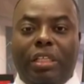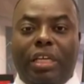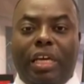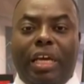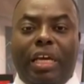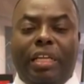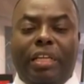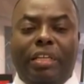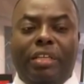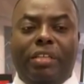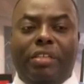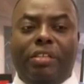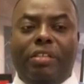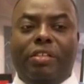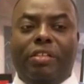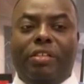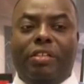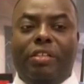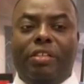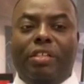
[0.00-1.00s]
that
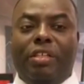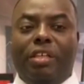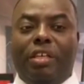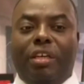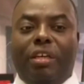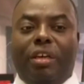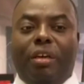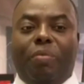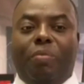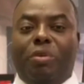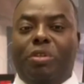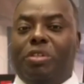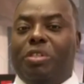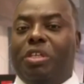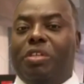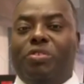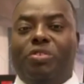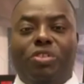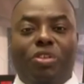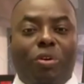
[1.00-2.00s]
it
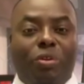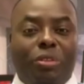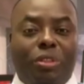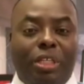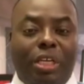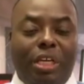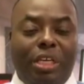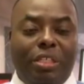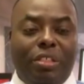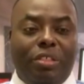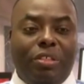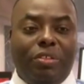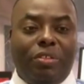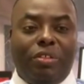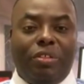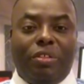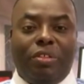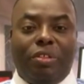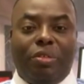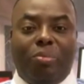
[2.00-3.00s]
was insulting
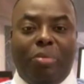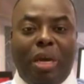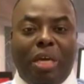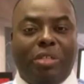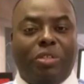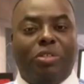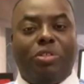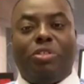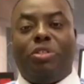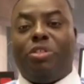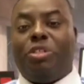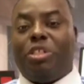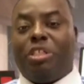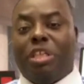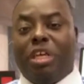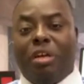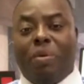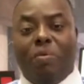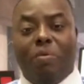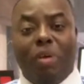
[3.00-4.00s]
to the
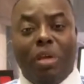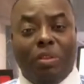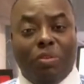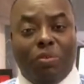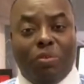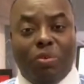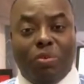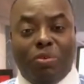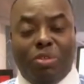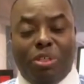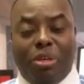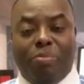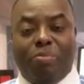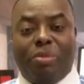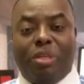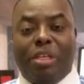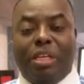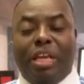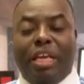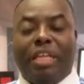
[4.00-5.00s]
passengers that went through
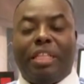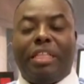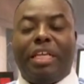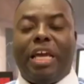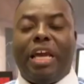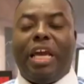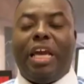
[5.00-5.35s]
something like